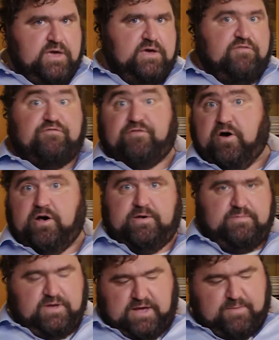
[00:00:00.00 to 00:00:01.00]
pho
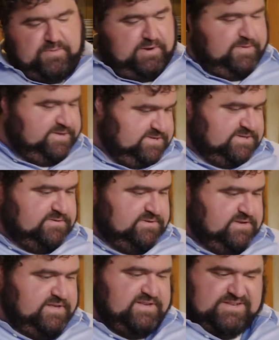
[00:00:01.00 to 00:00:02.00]
accompaniments
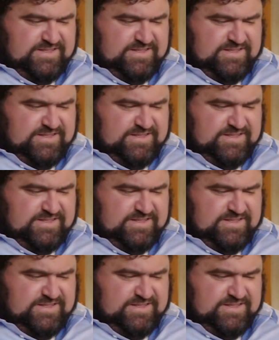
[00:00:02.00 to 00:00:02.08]
to this,